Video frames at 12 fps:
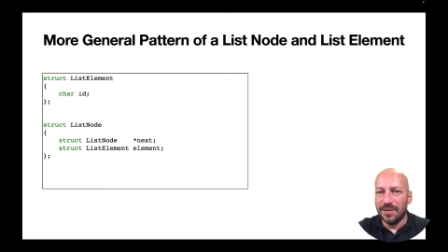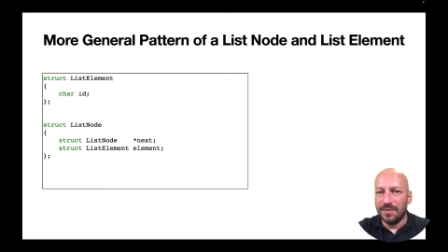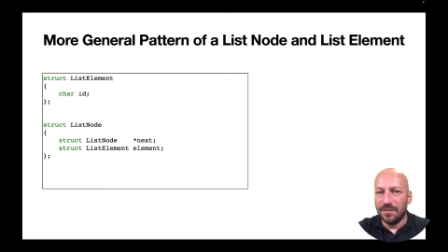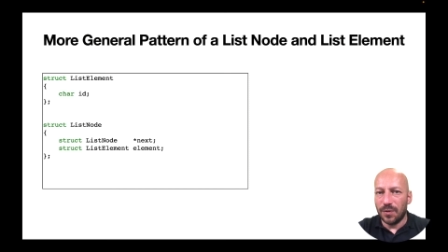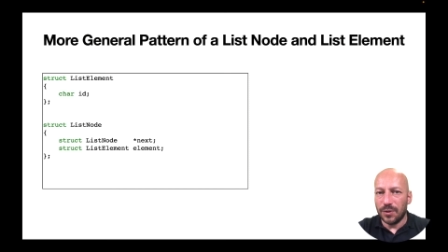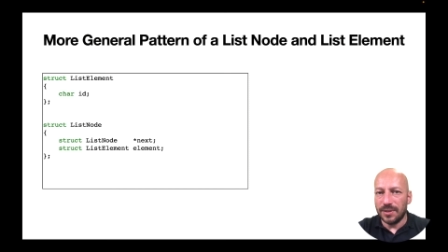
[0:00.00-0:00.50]

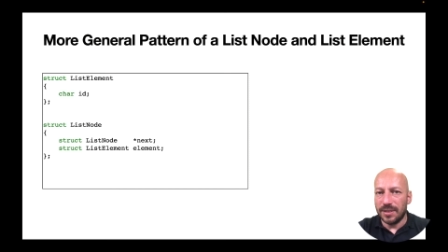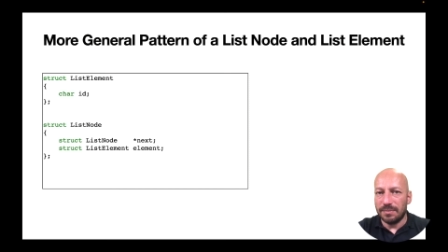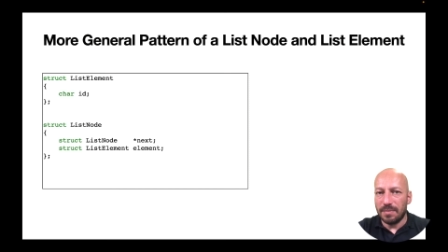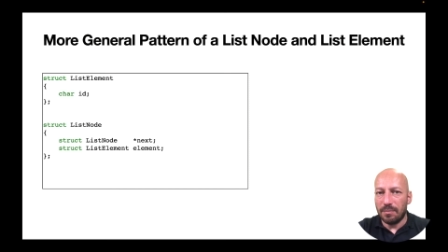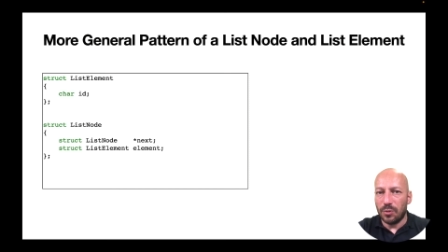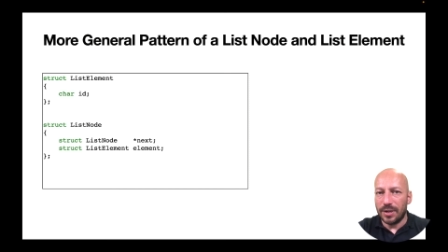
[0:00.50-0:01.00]
First this
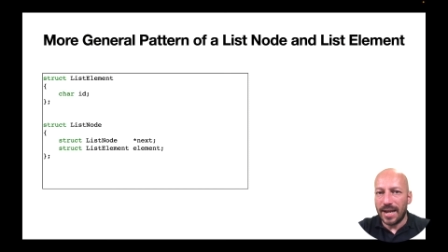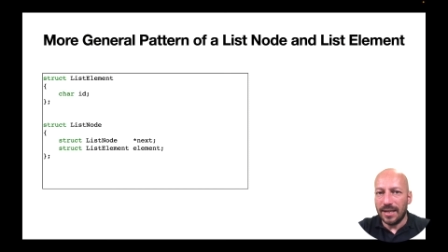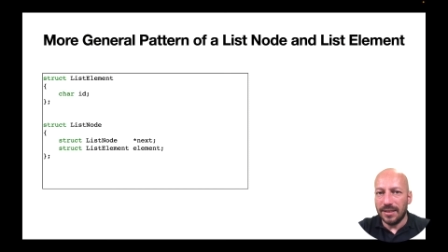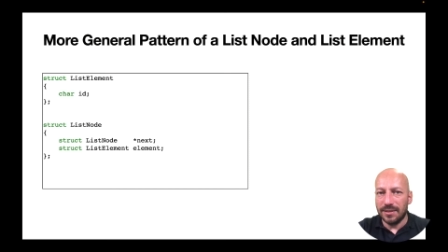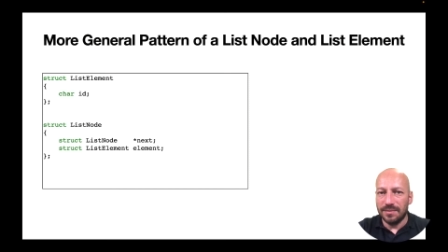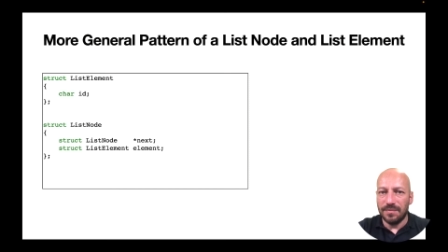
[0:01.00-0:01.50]
member
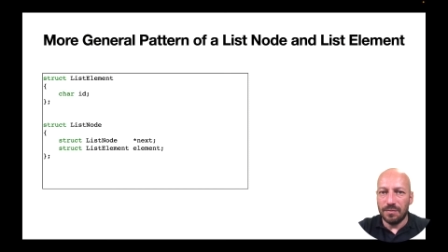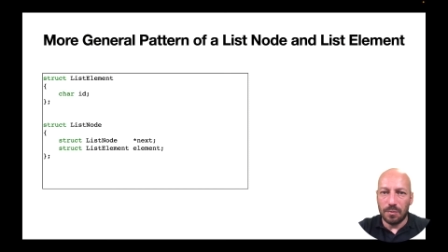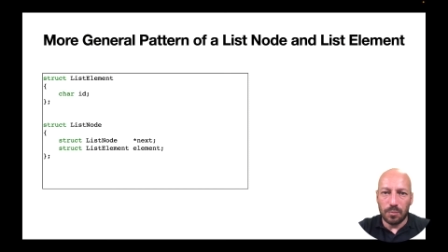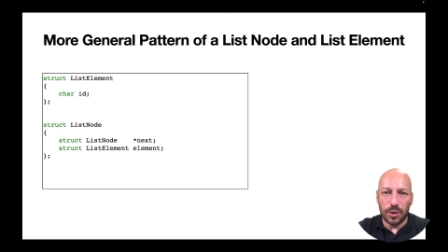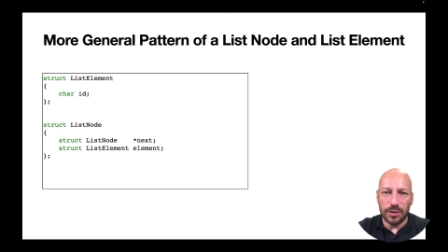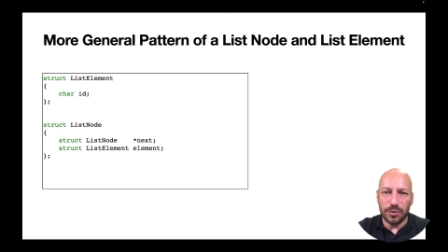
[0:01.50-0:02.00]
next with a
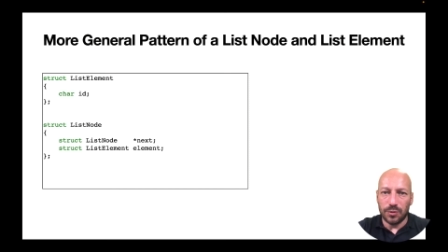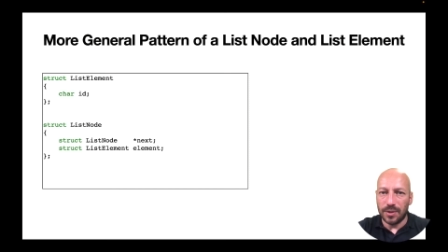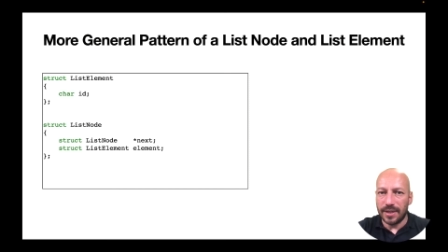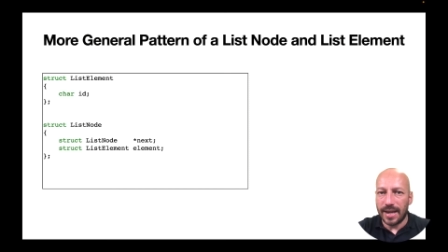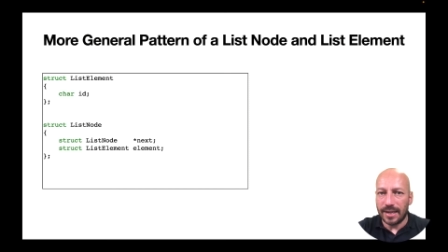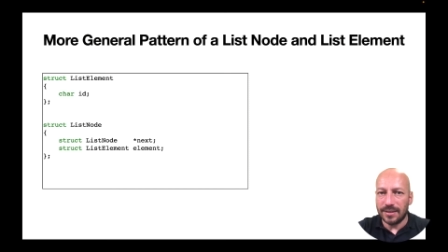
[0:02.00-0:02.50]
pointer to the
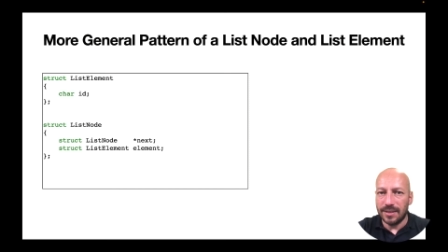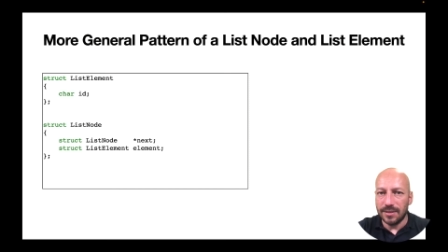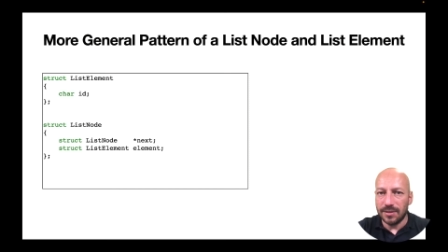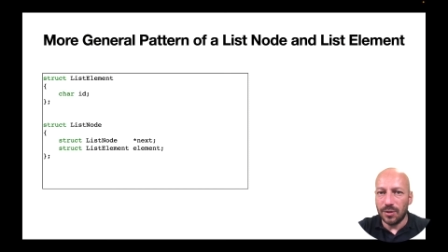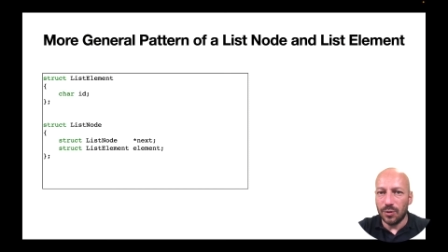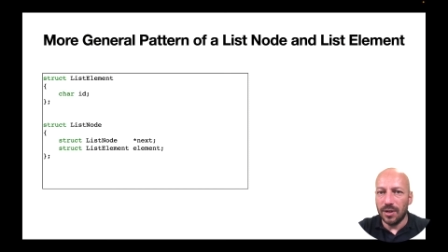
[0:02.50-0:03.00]
next list
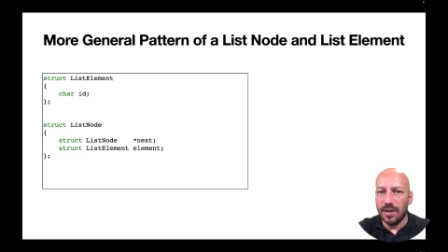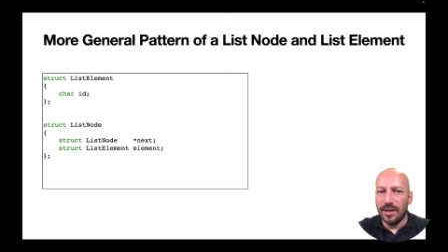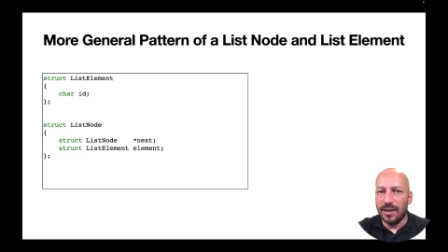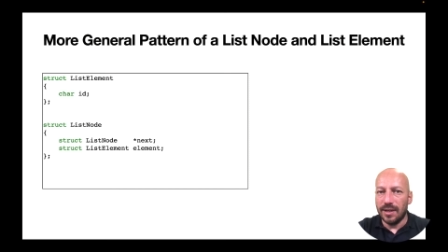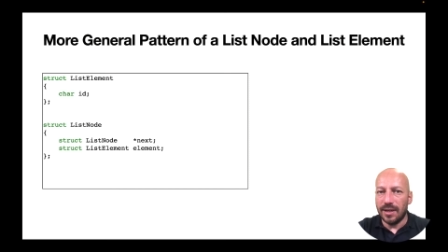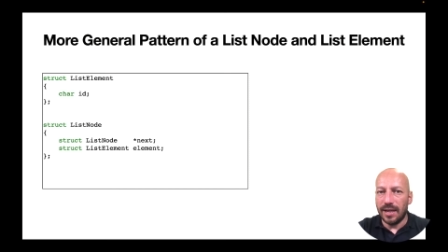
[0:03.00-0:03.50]
node
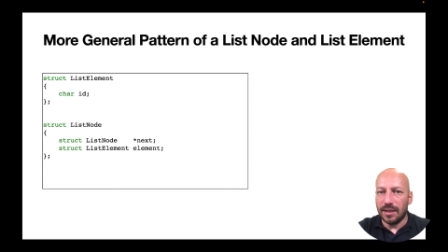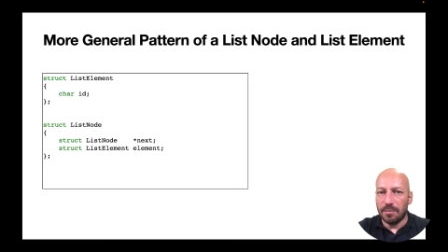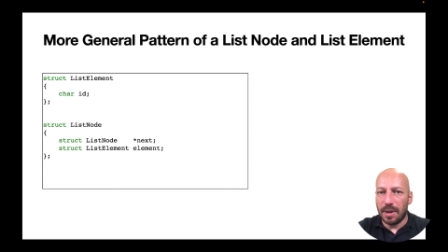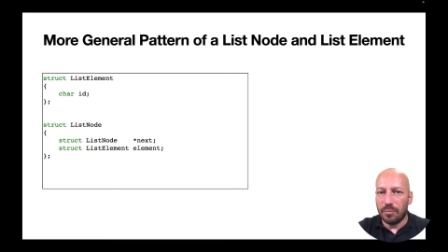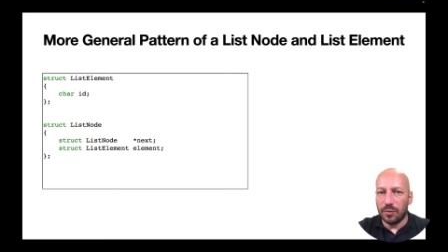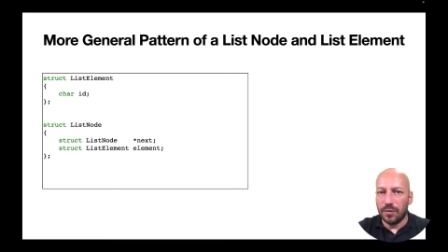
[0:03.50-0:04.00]
and a
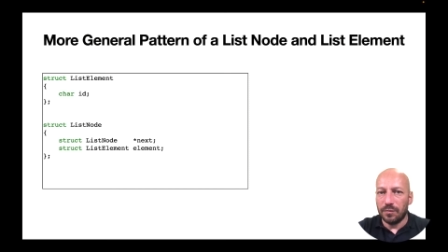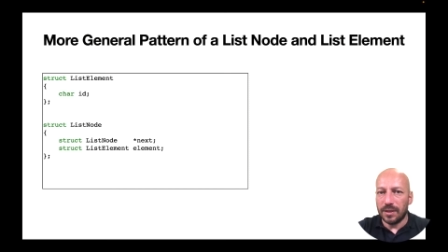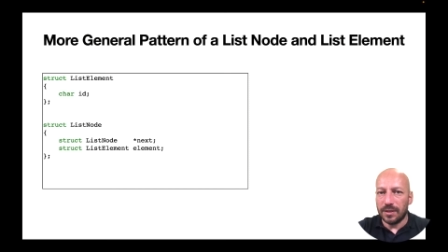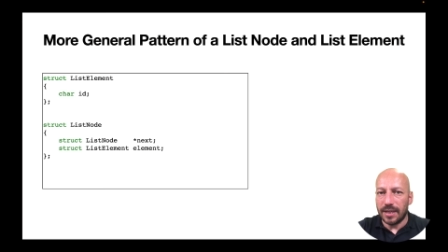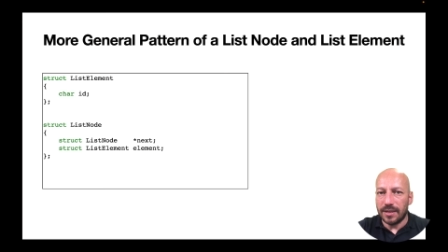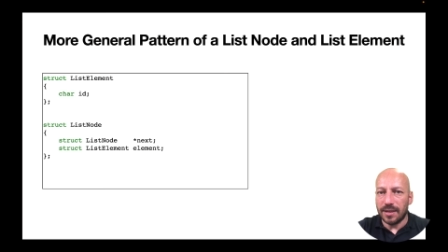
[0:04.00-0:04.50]
member with the
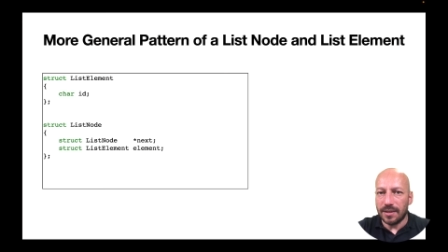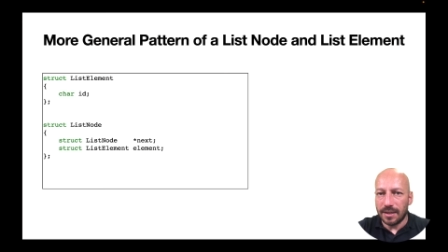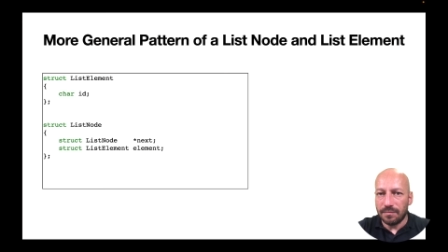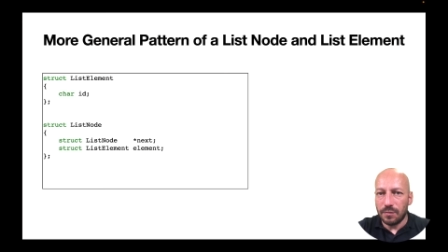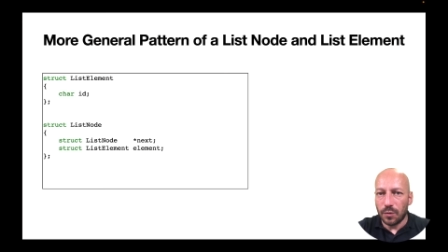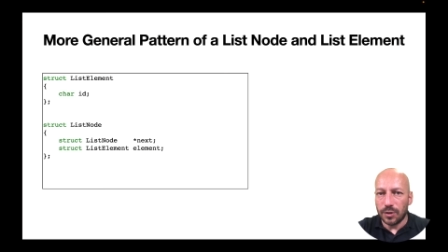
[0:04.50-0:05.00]
data that
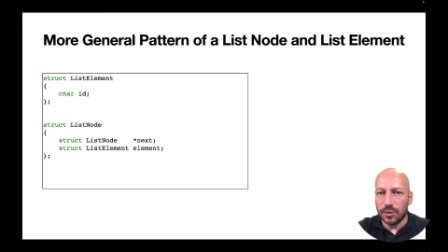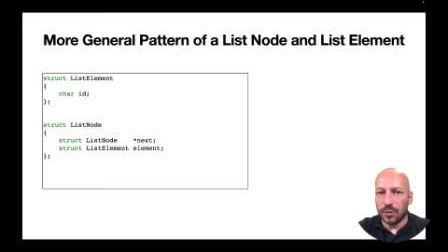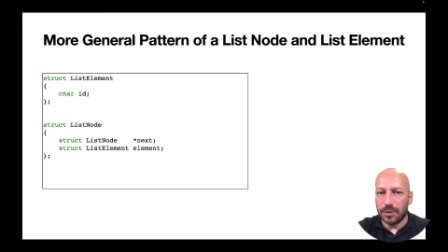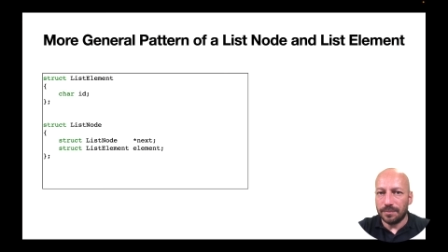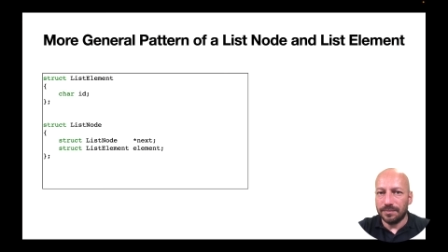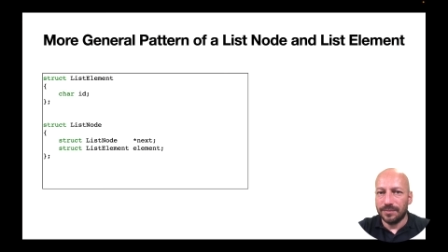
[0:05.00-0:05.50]
we want to
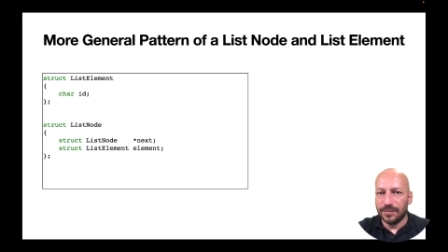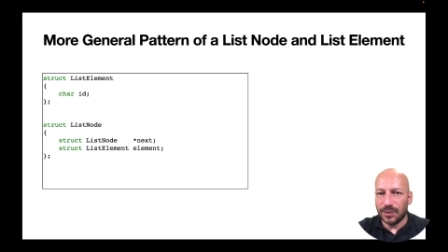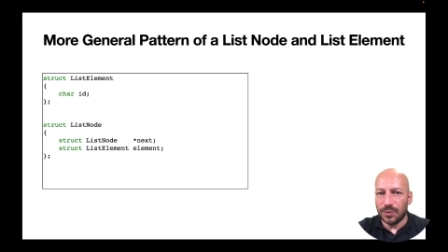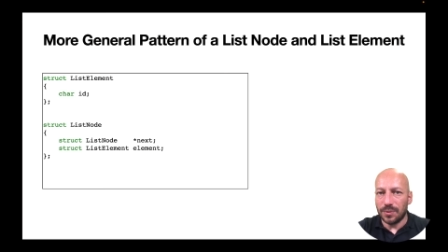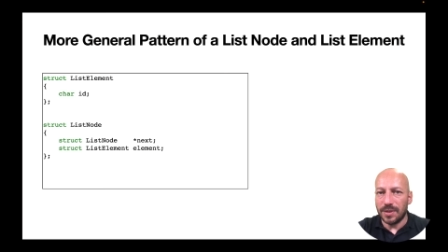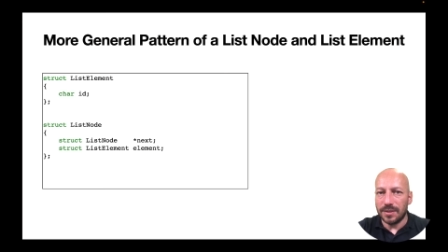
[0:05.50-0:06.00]
store.
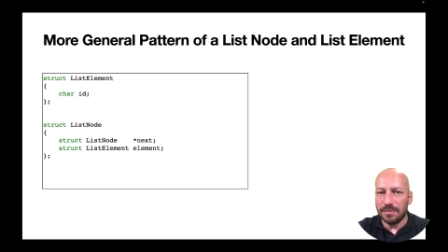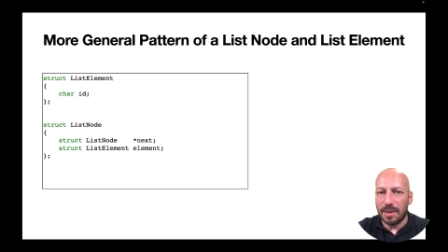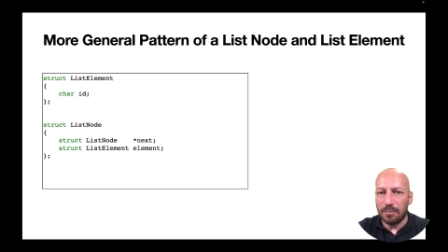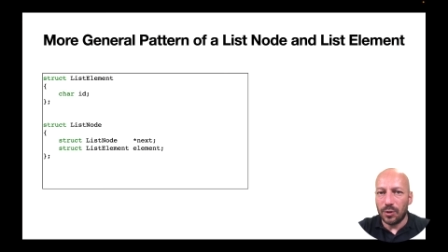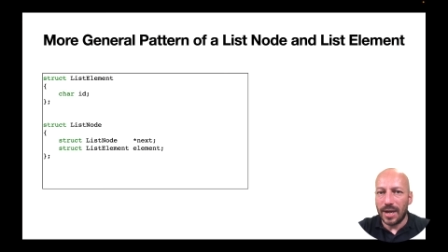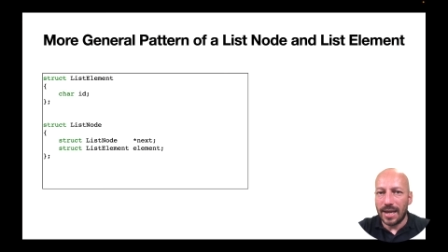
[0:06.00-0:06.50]
So this
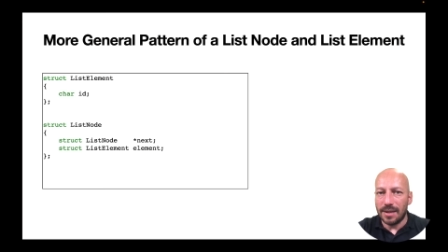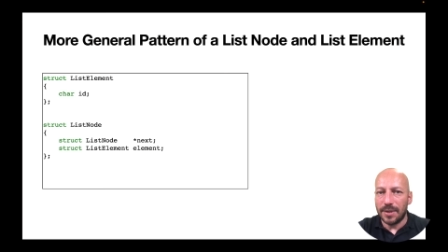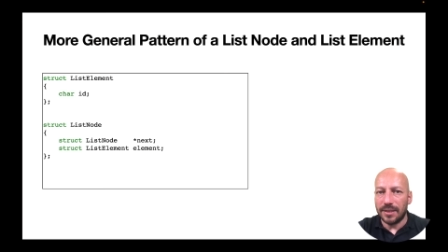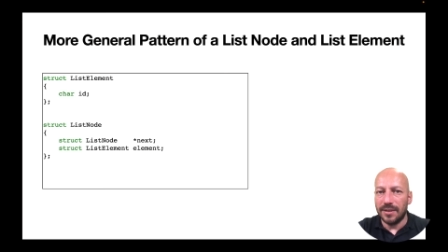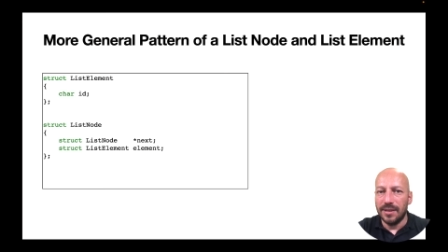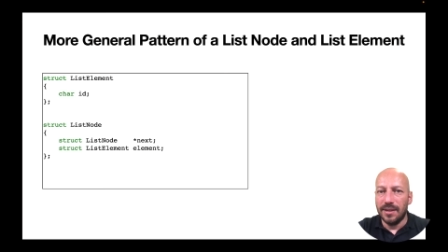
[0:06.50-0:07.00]
member element.